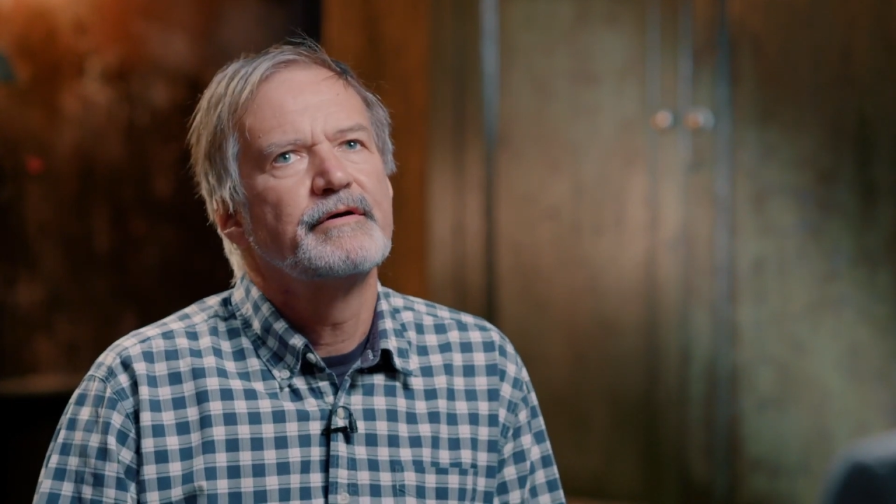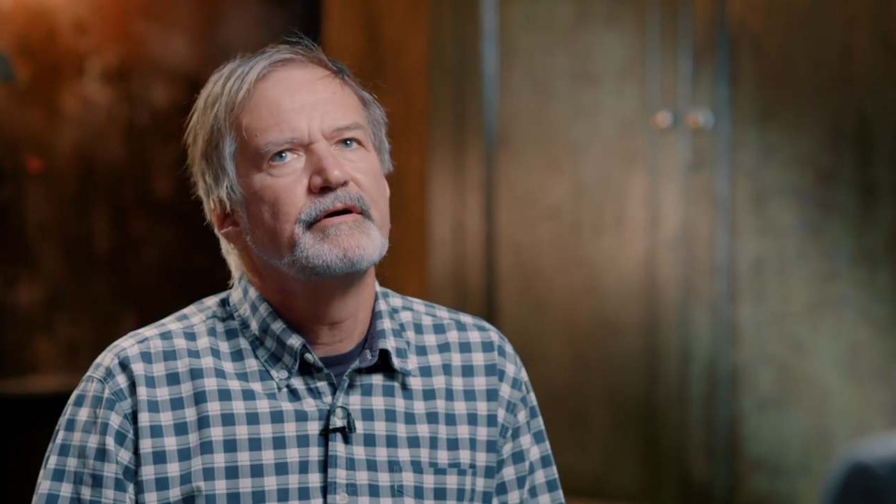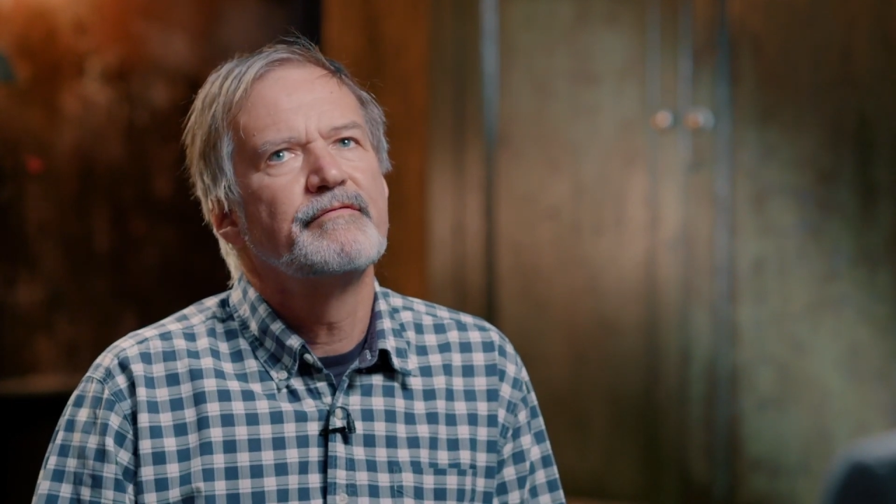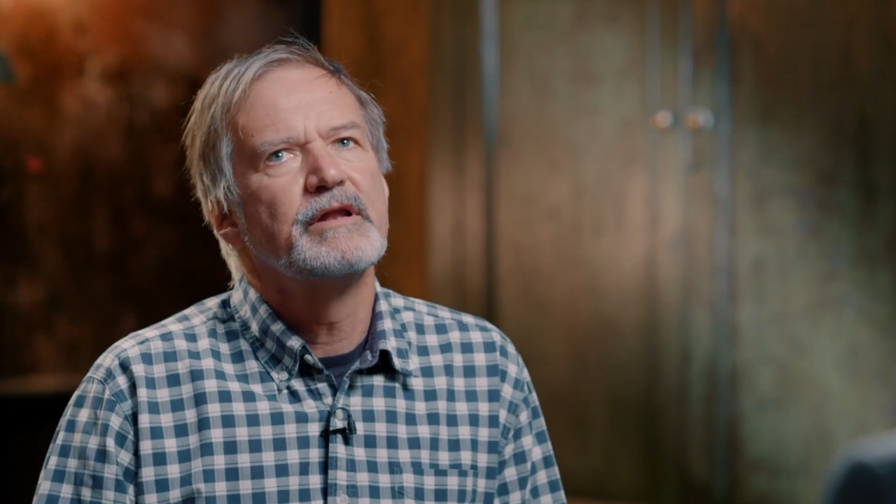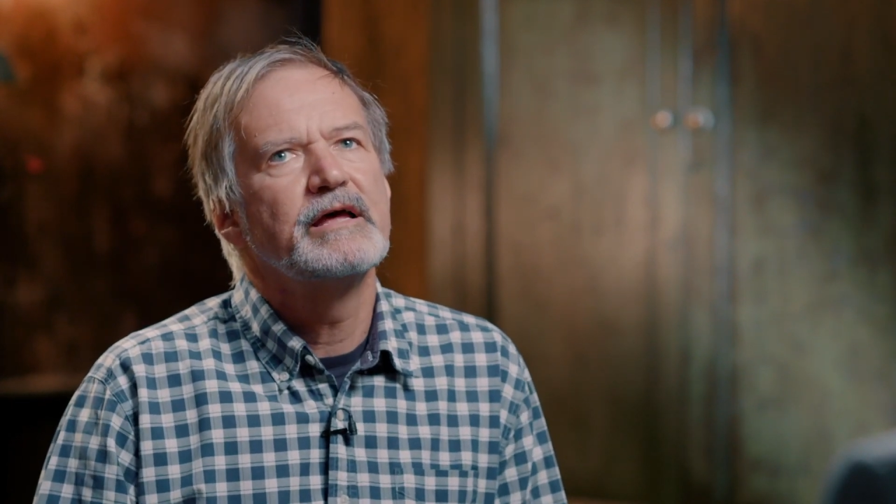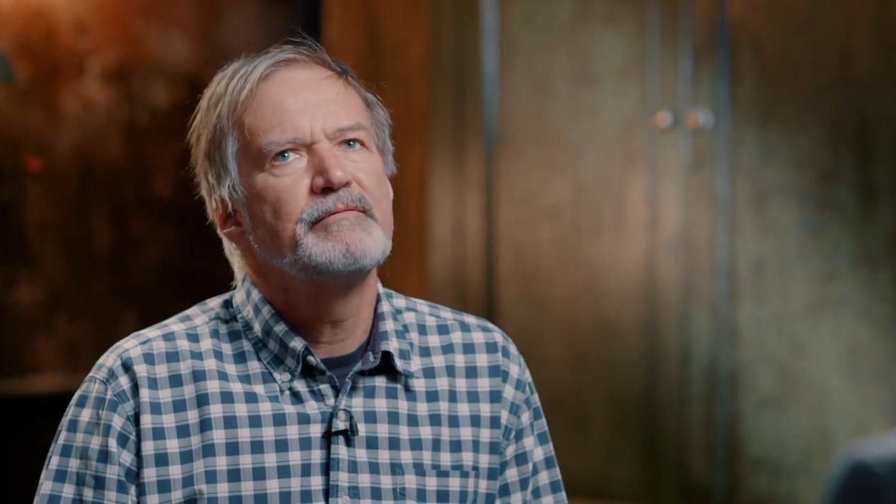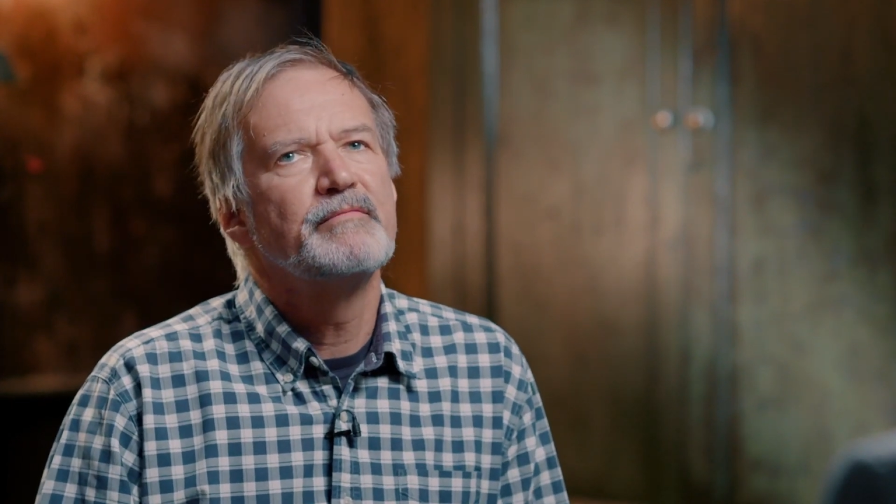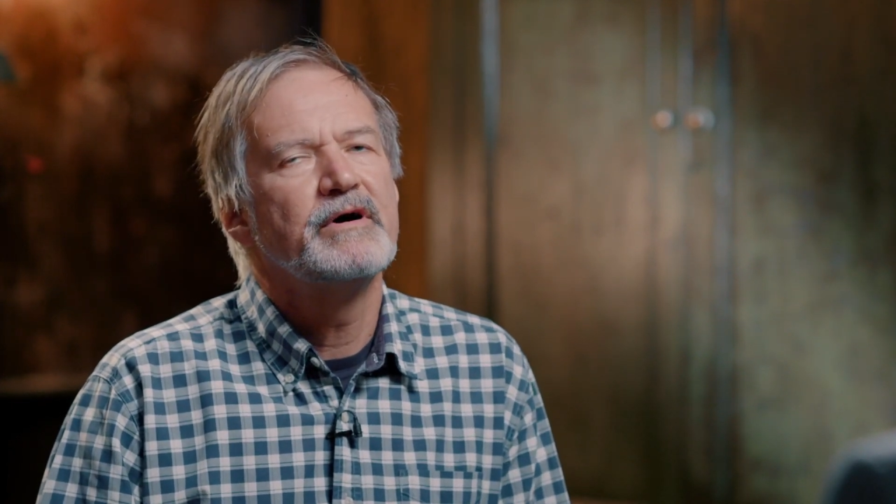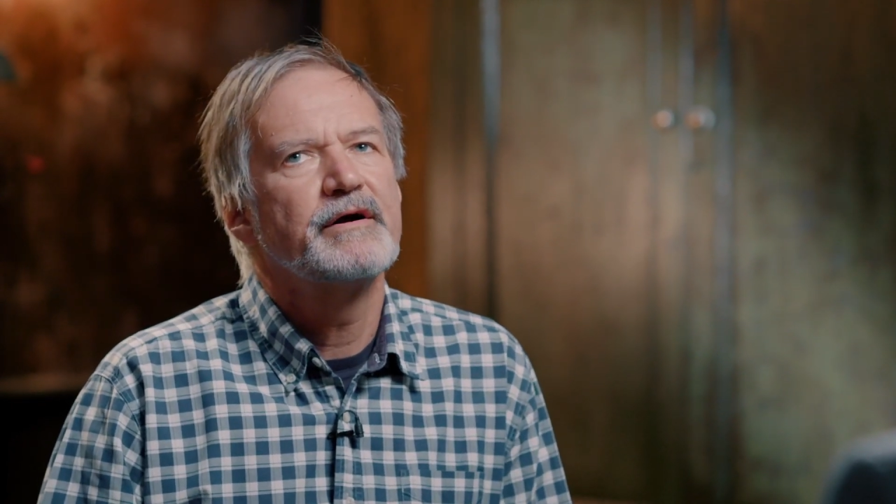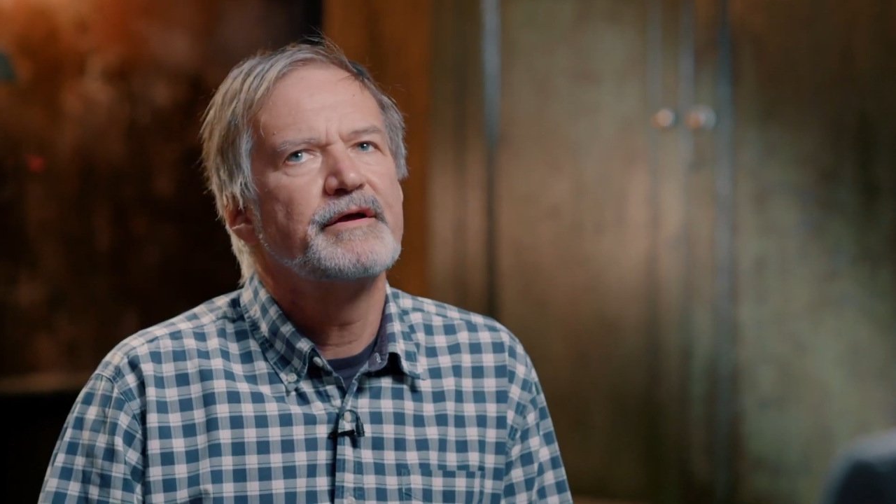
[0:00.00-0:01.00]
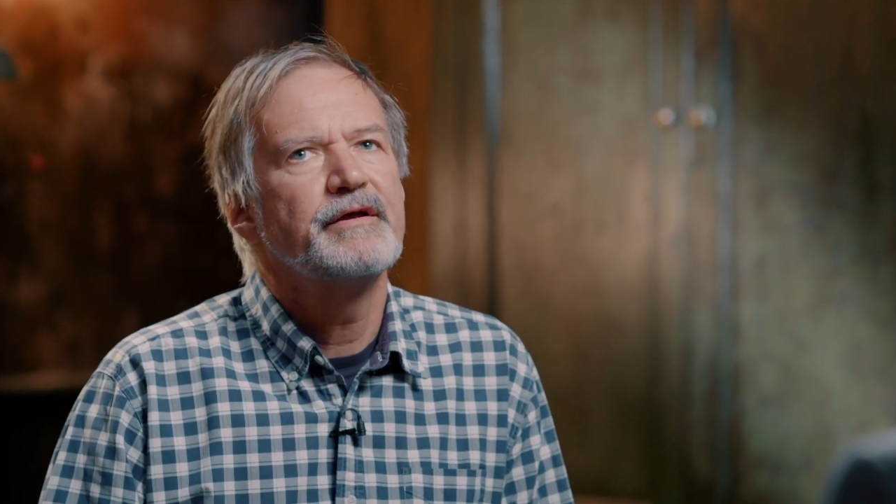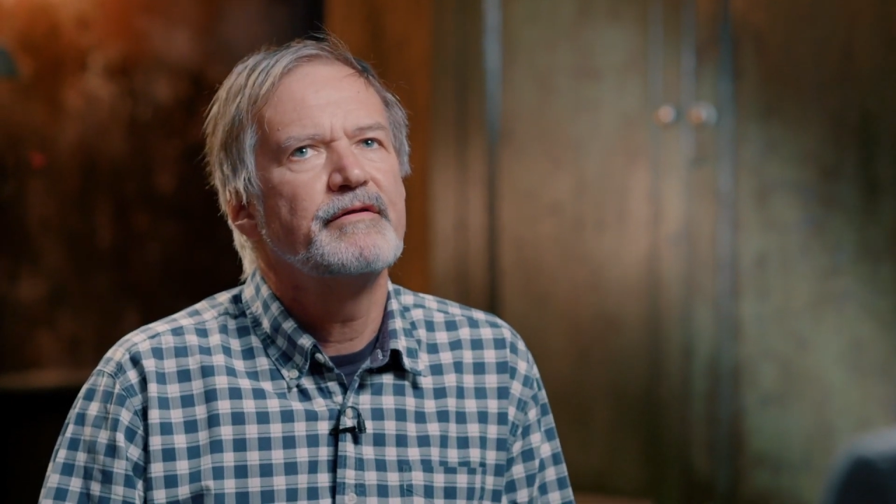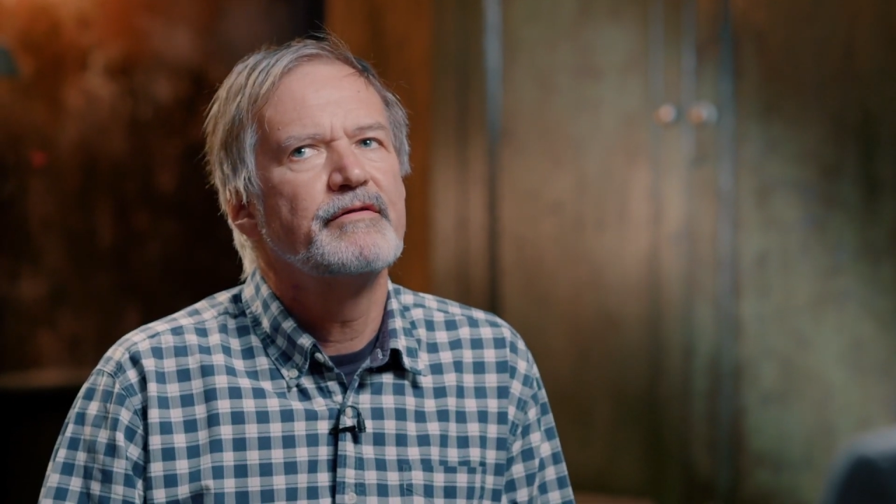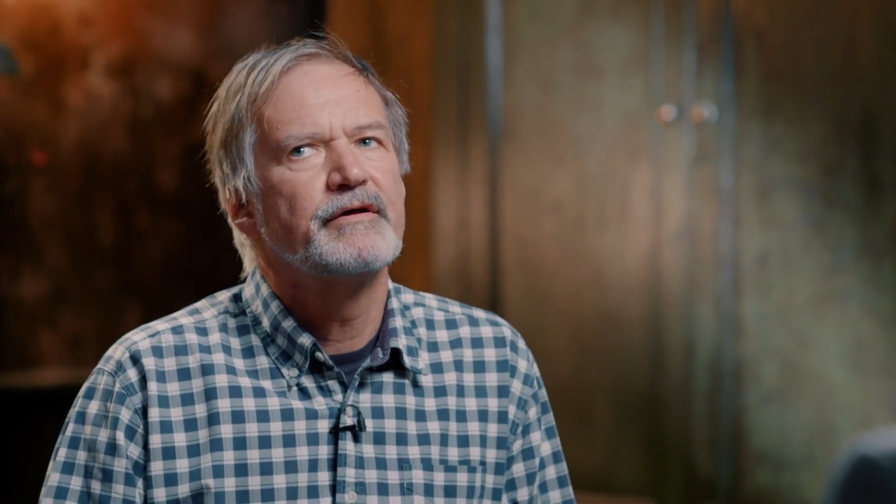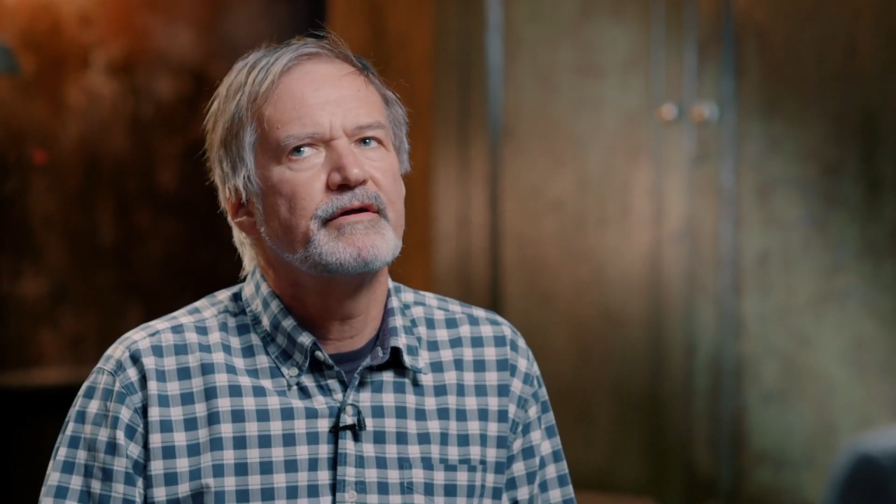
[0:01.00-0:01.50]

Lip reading: labour market that